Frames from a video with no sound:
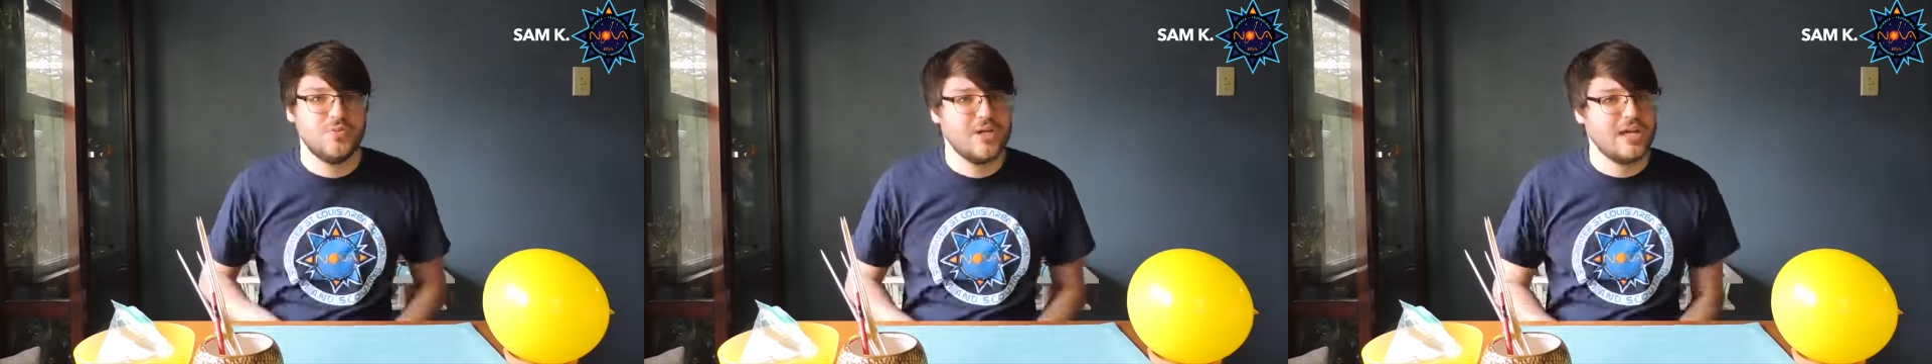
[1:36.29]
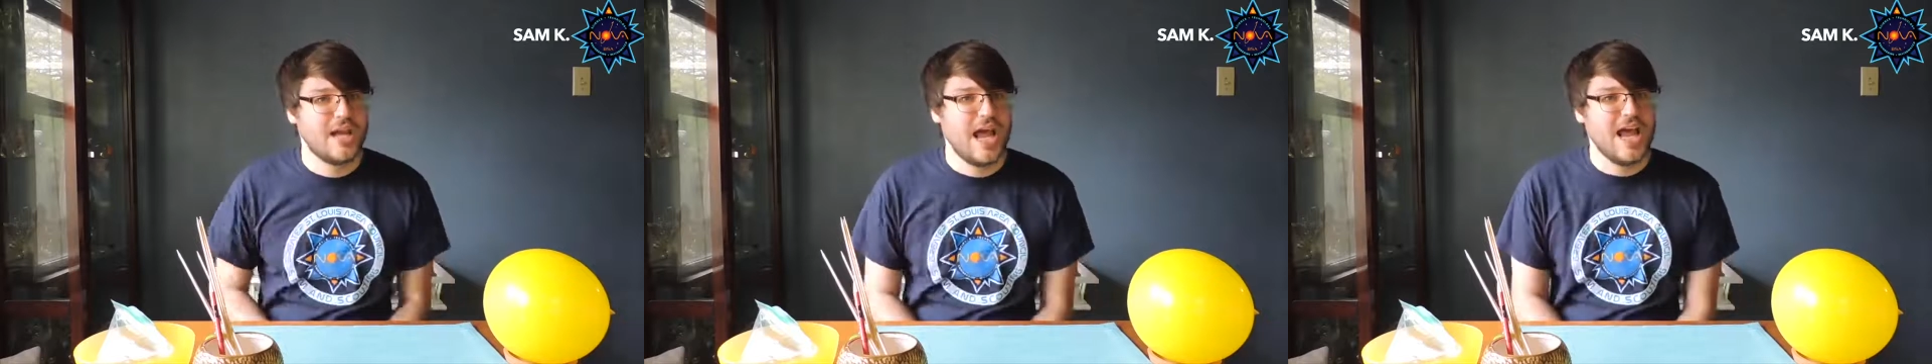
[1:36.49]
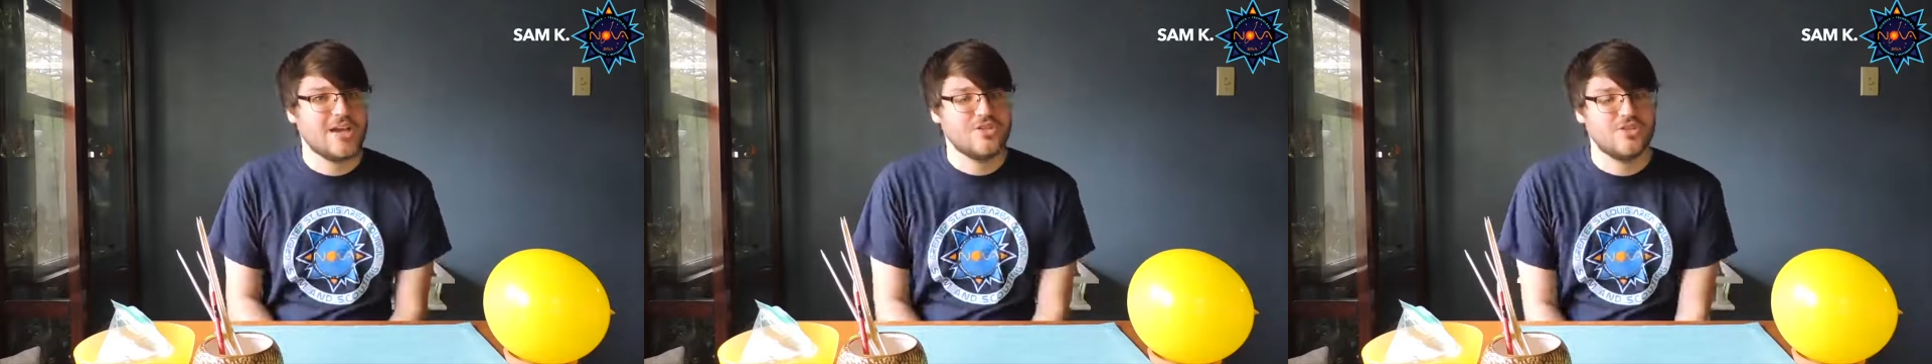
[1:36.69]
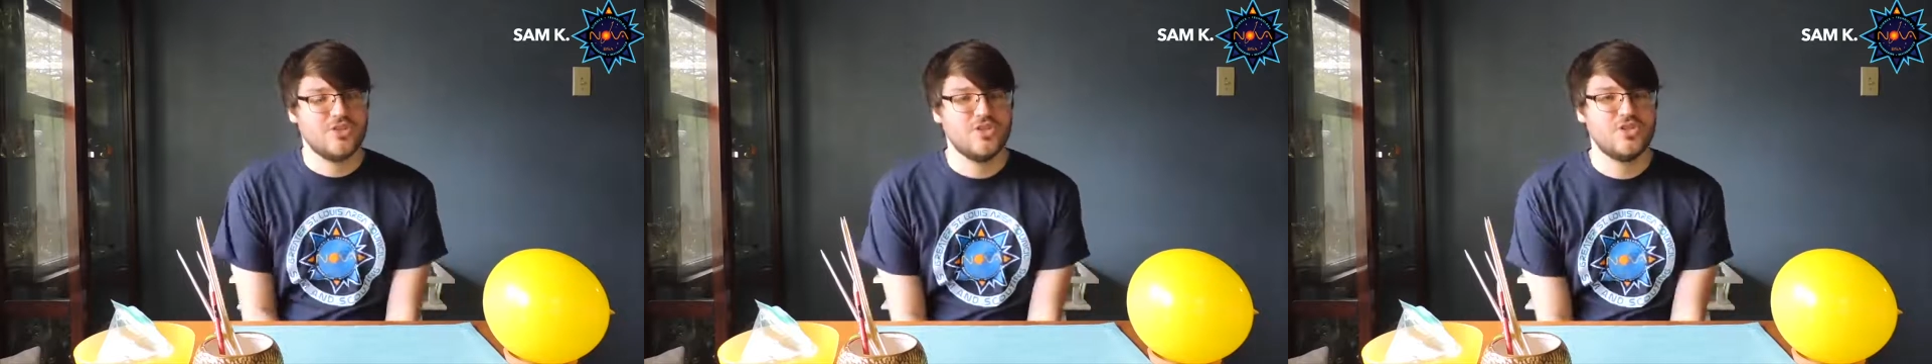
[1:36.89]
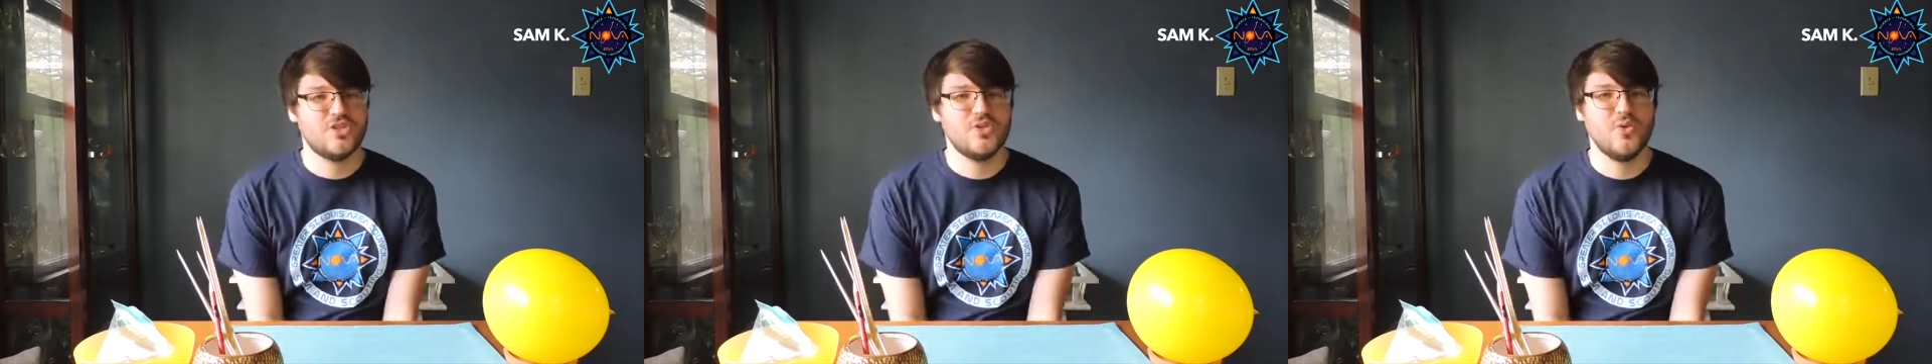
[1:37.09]
we can
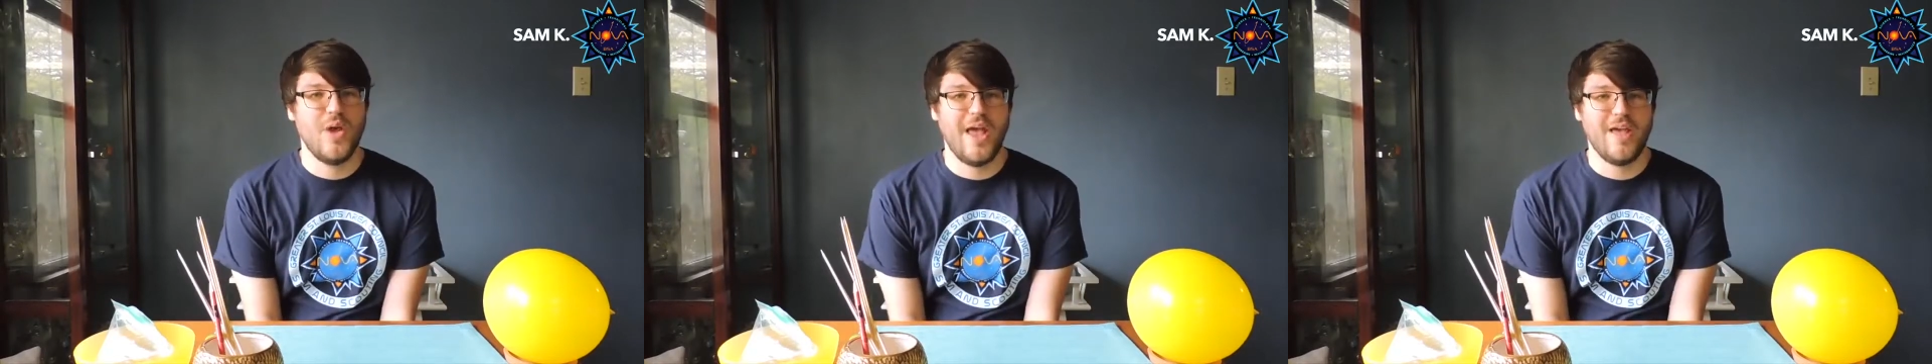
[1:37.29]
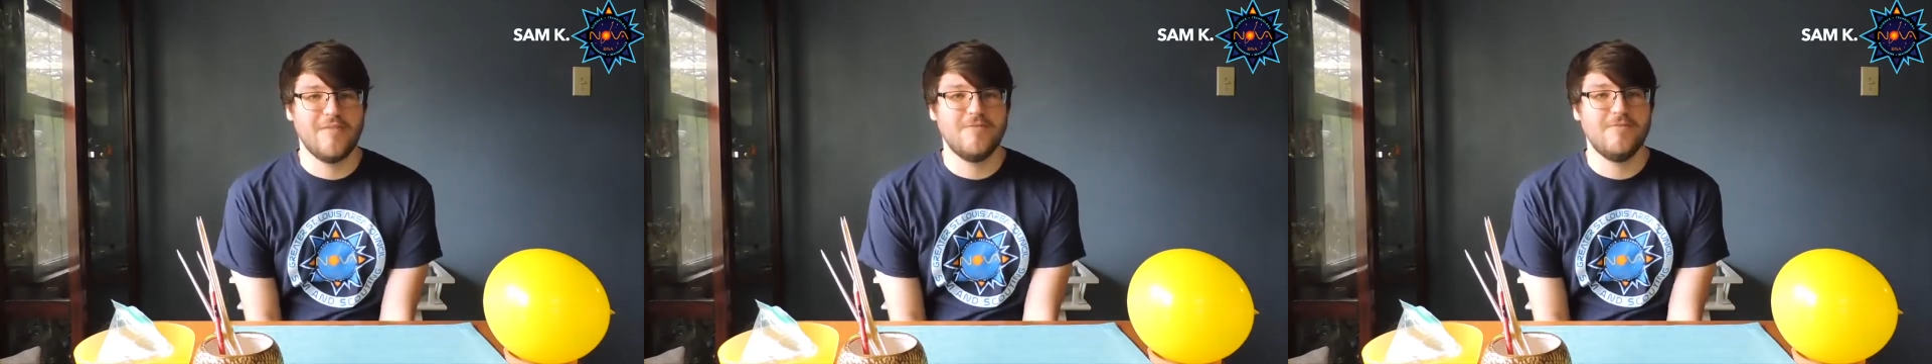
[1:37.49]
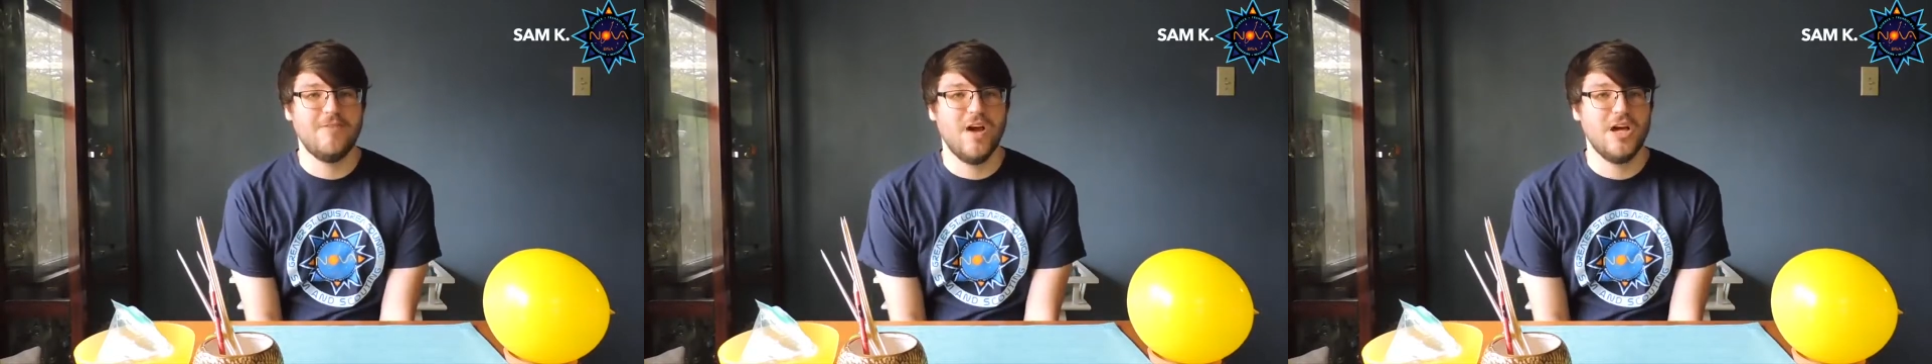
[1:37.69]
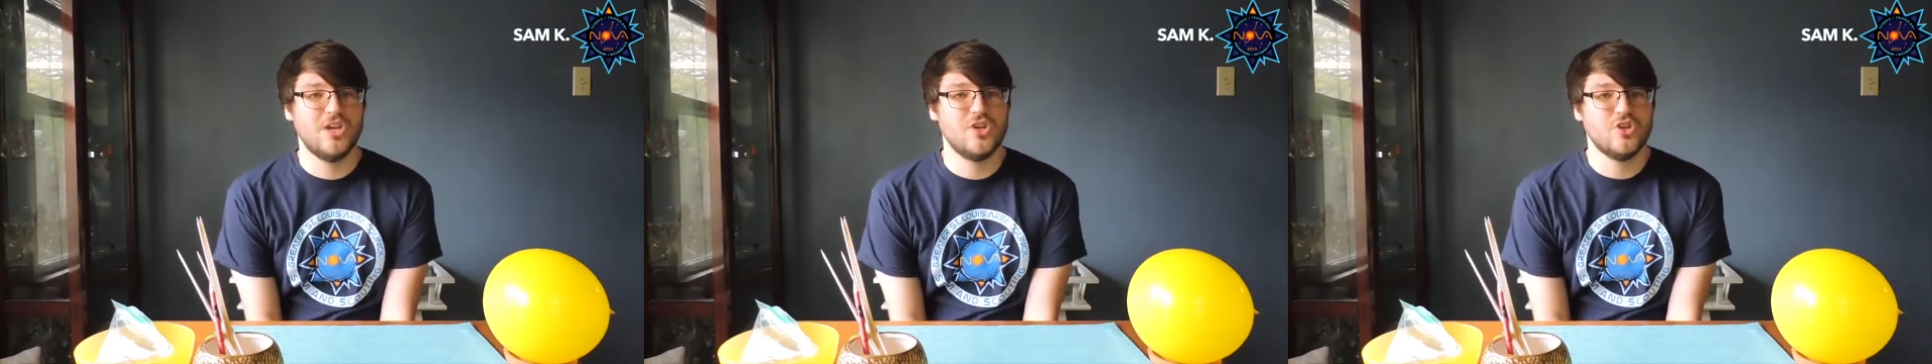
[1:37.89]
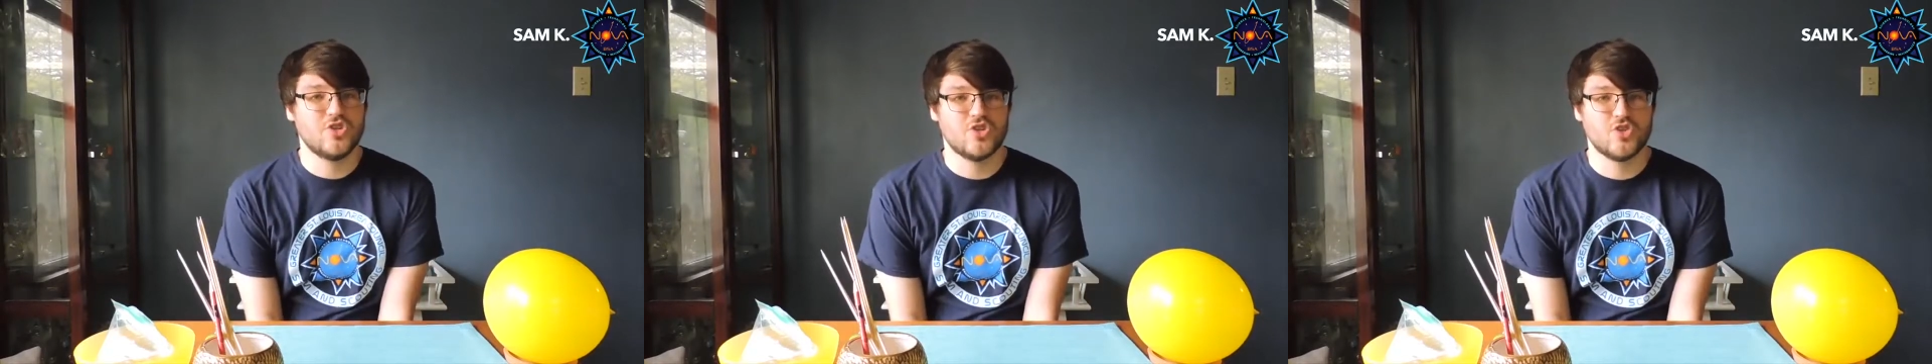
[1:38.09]
actually do a
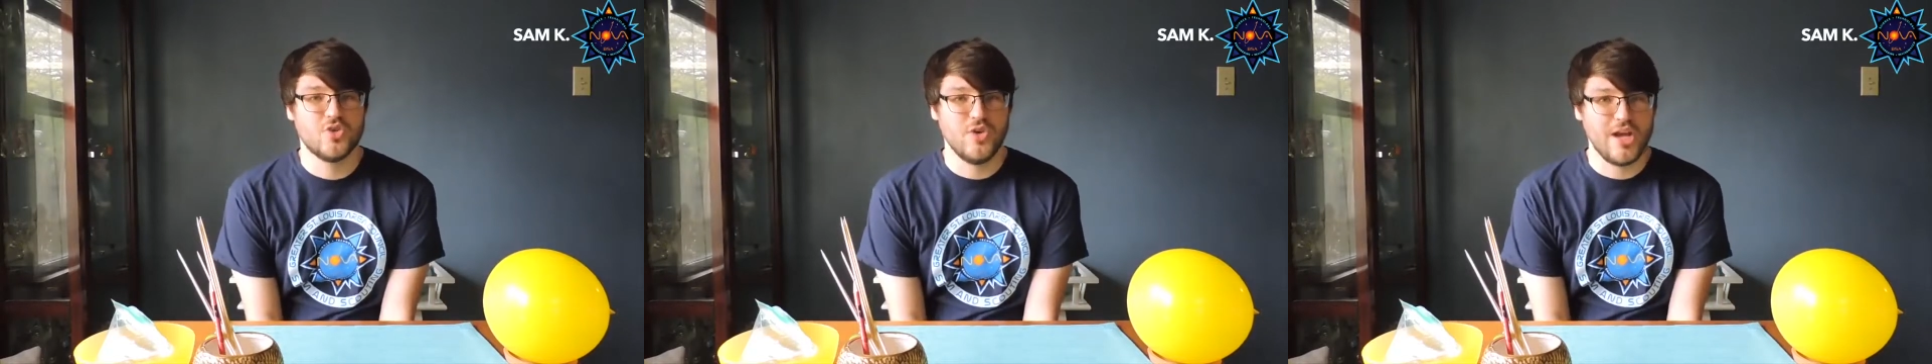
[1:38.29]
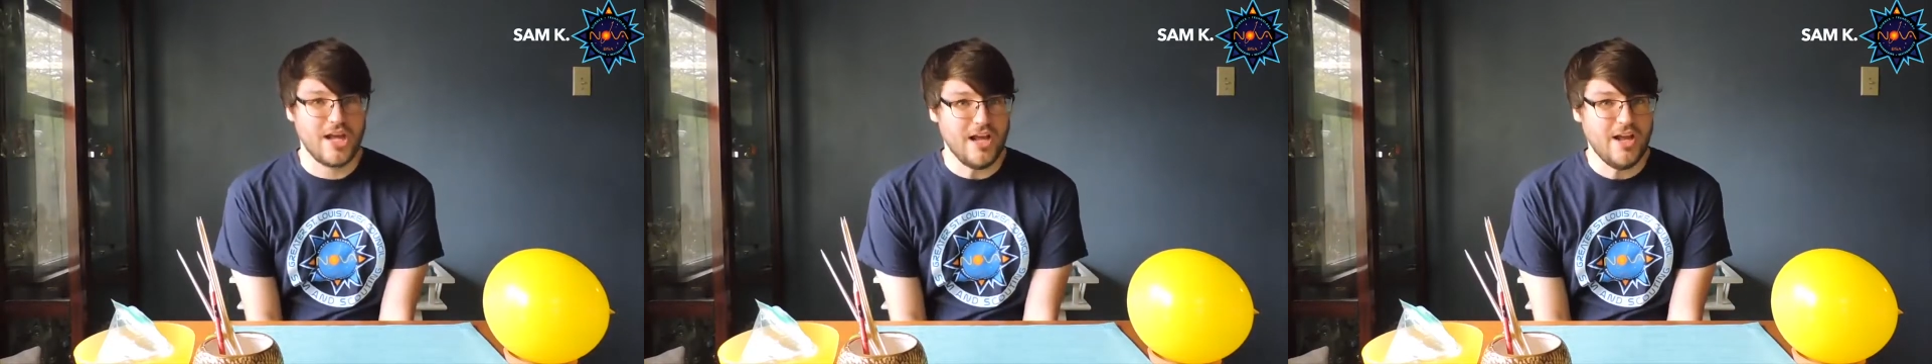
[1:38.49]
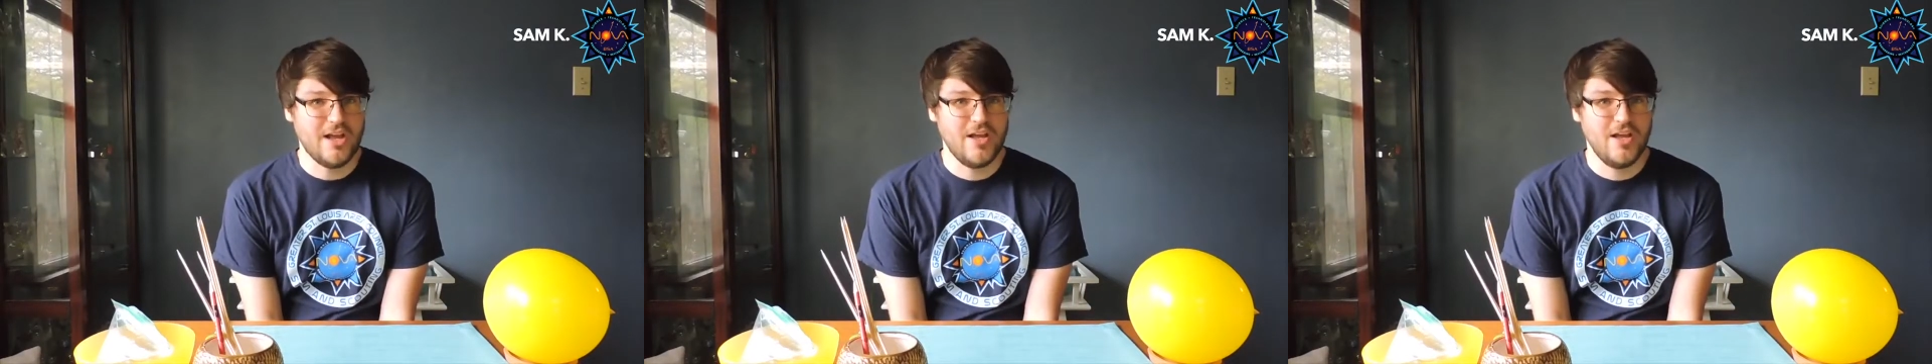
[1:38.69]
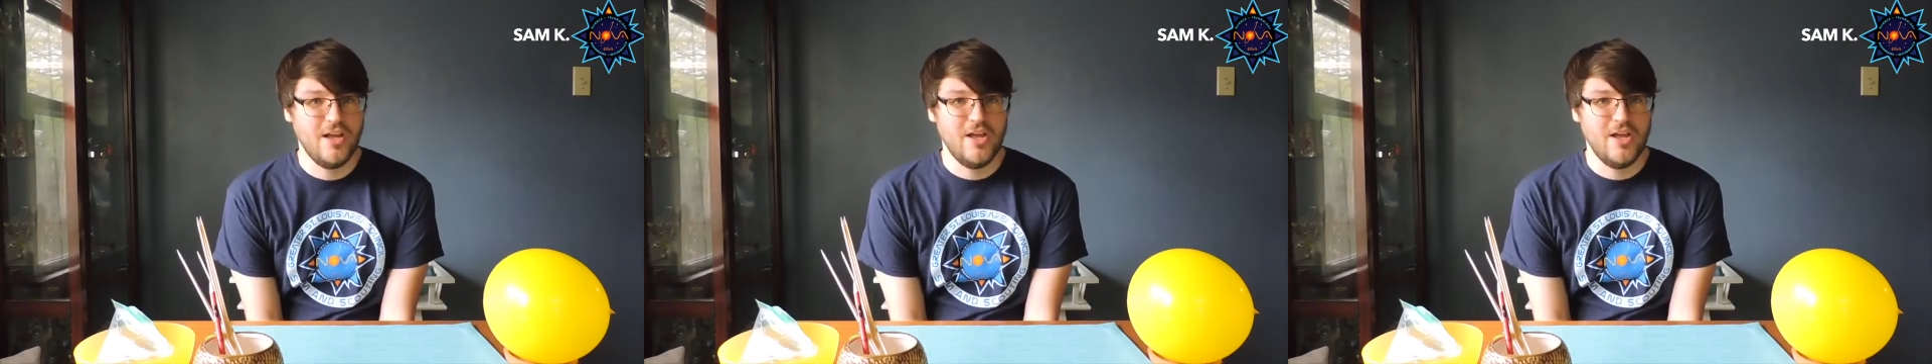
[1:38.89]
fun trick